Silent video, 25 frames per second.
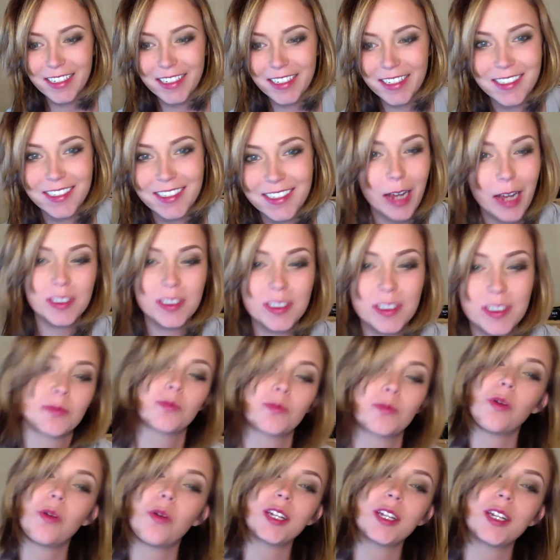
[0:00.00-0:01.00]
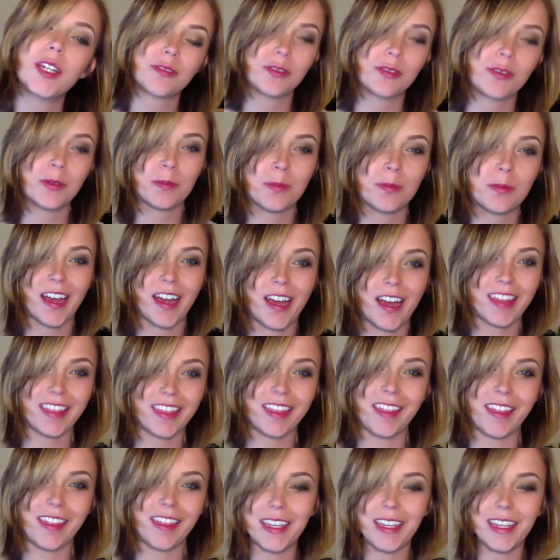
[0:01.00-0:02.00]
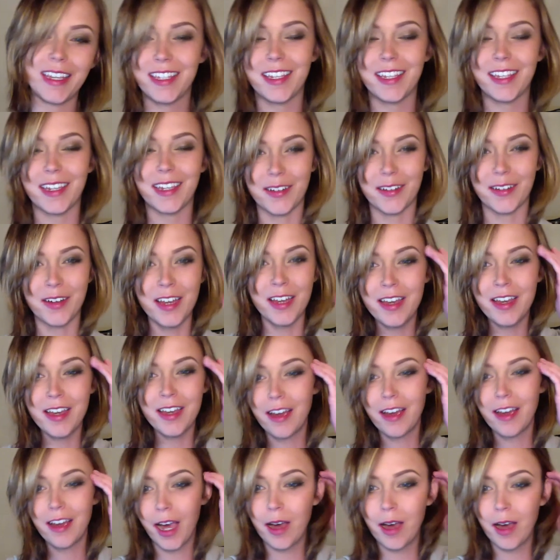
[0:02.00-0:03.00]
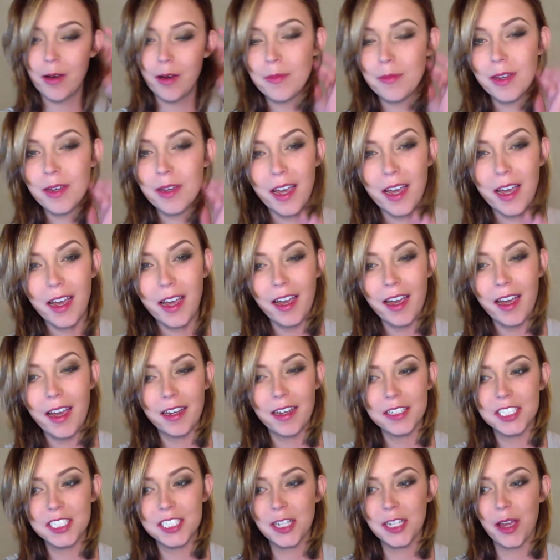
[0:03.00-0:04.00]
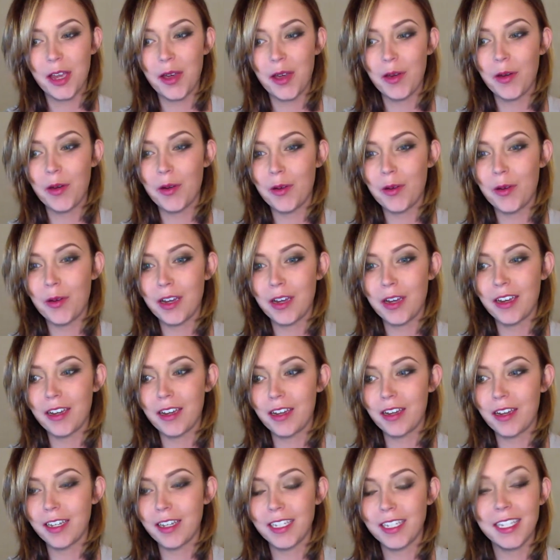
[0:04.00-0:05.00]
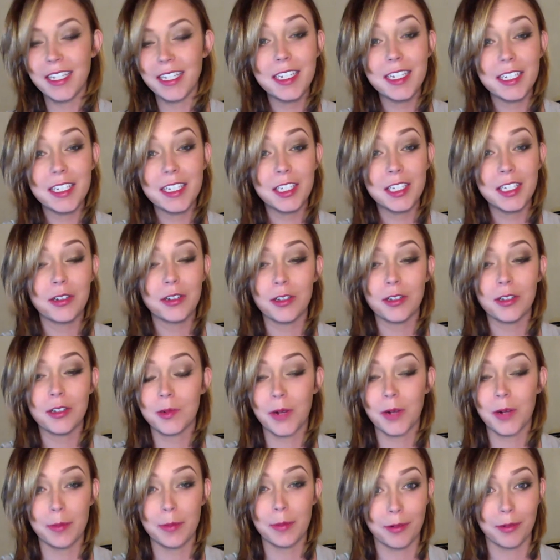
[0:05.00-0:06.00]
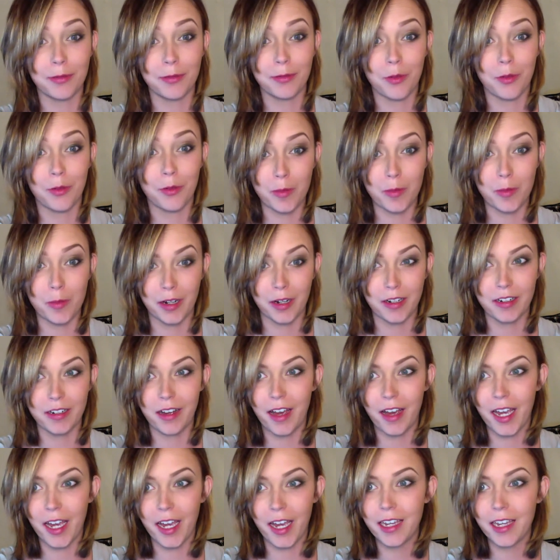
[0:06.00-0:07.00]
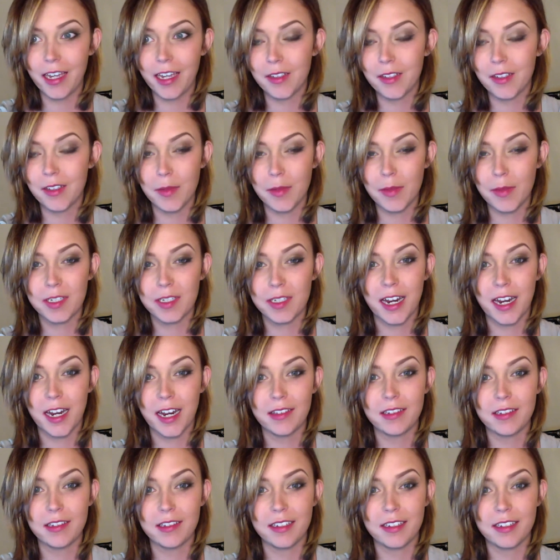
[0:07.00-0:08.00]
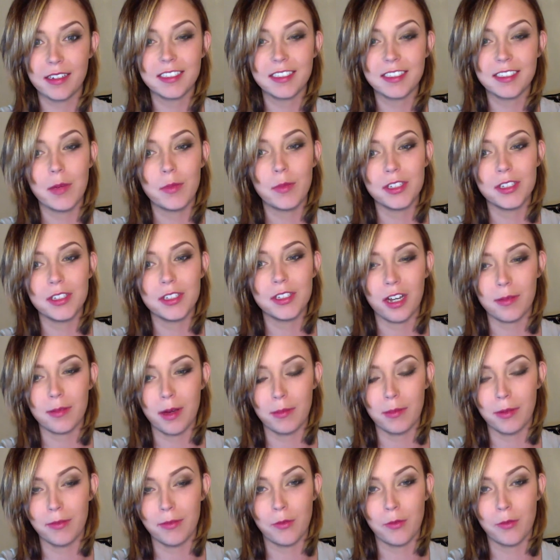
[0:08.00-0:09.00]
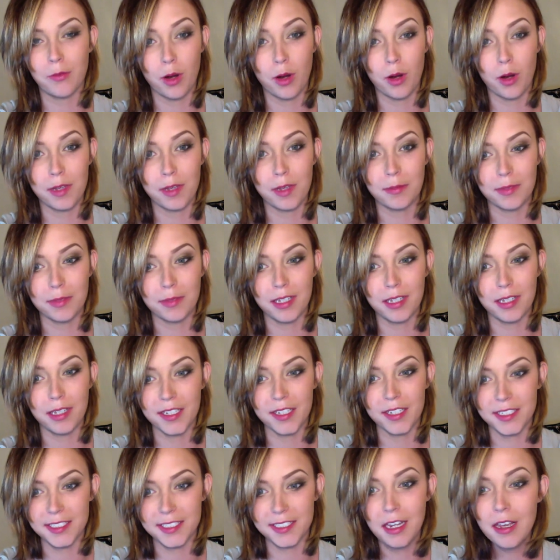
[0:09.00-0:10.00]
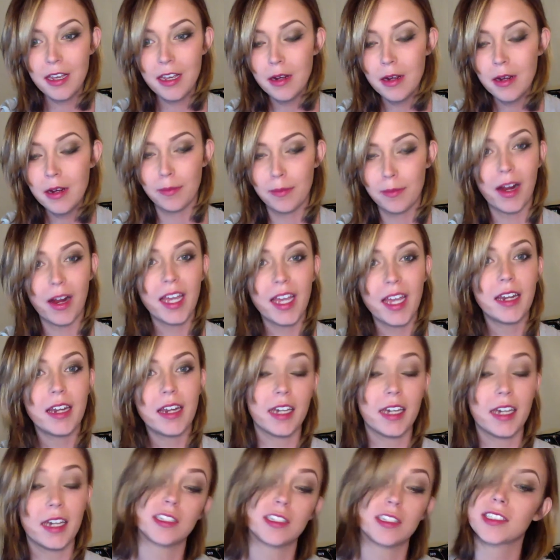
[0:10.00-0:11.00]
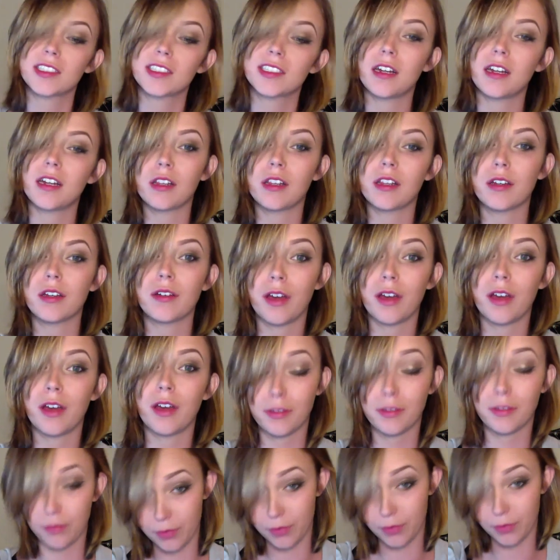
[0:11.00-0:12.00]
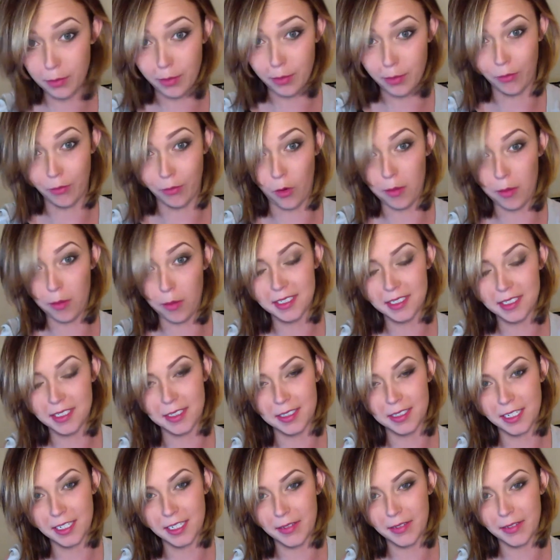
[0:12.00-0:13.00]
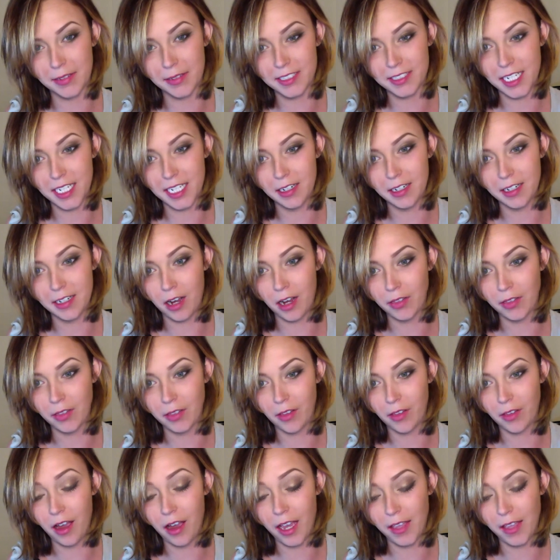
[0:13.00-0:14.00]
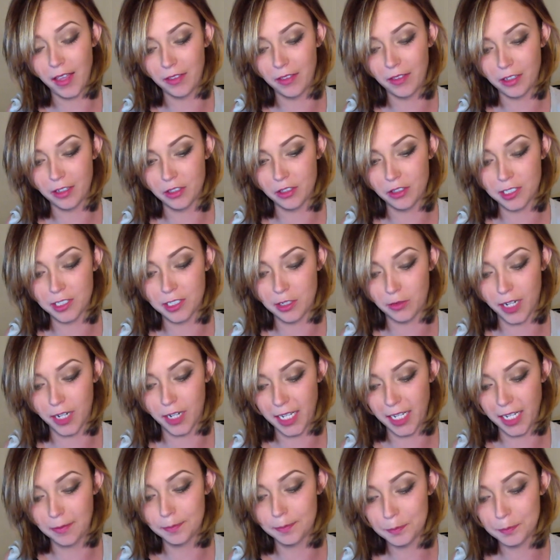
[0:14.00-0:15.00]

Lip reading: That was wonderful, Bryant. Thank you. So you're a great performer. I am excited the next time we talk about performing because Bryant has done a few performances that I've seen online that are just great.